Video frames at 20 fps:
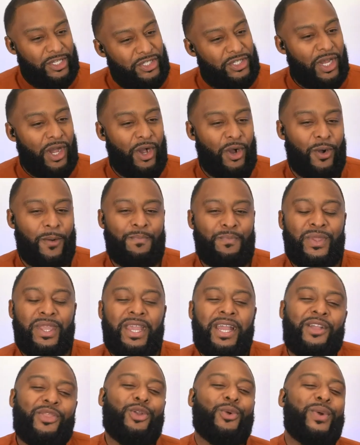sow.
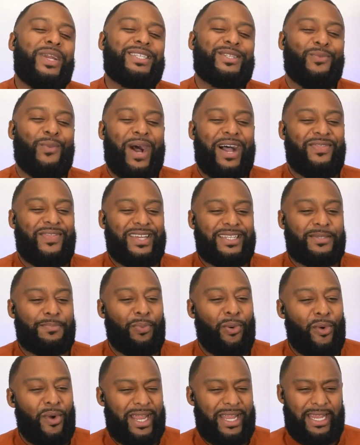The reason why this
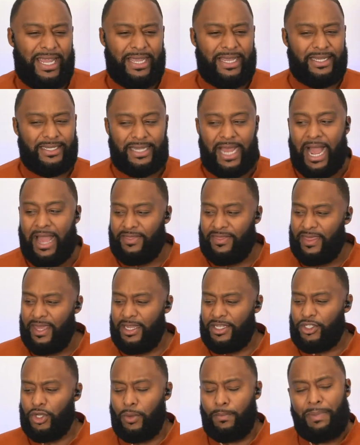point is, I
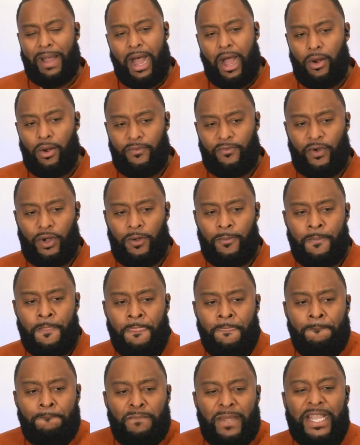think, so powerful
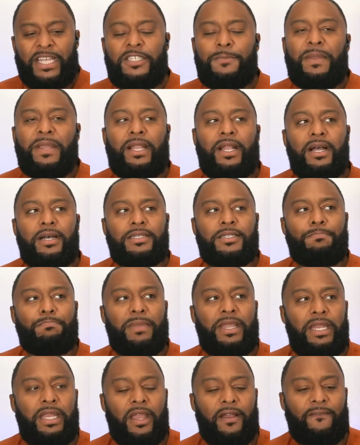is because
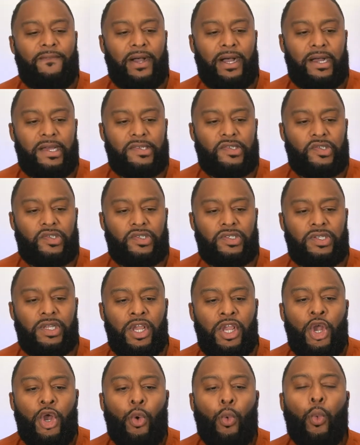many of us
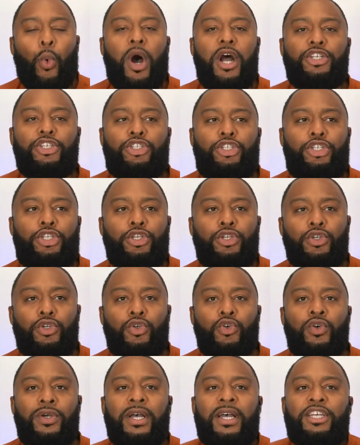want
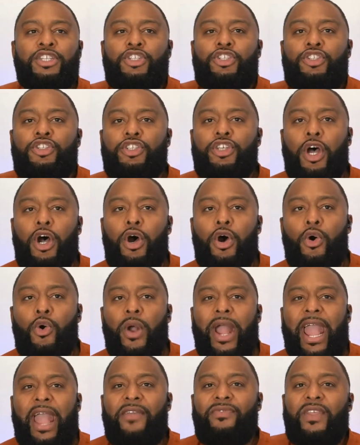to
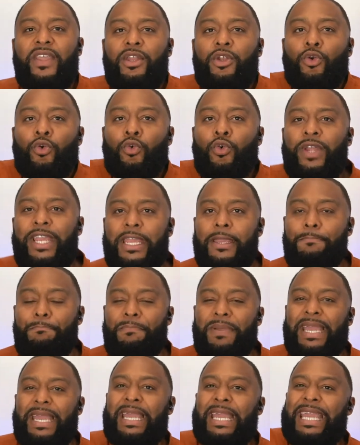sow and then reap
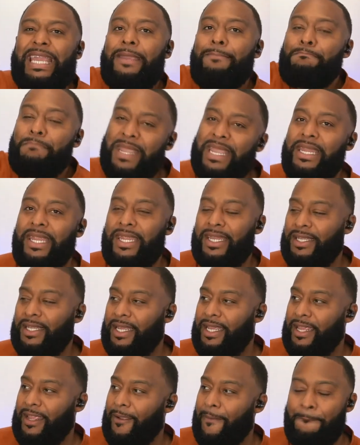
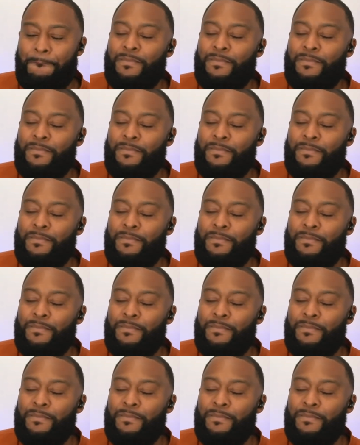immediately.